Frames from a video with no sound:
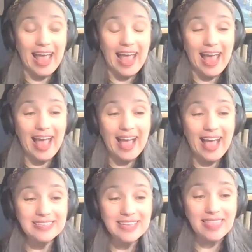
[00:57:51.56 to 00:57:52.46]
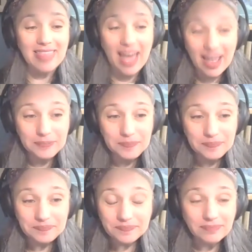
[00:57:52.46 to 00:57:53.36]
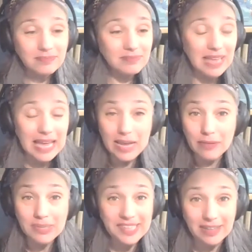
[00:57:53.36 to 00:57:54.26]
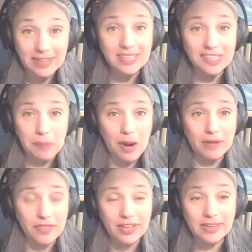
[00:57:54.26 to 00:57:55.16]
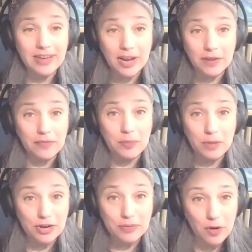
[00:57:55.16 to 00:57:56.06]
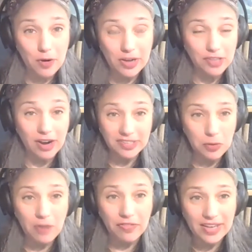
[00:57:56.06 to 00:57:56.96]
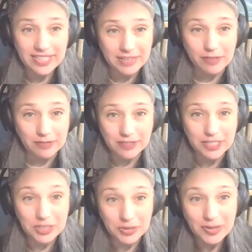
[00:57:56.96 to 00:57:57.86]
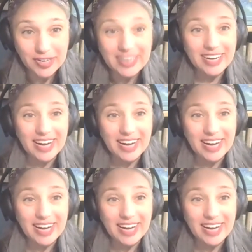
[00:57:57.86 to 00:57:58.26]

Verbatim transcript: And then he was killed as part of the Night of the Murdered Poets, August 12, 1952. Mm.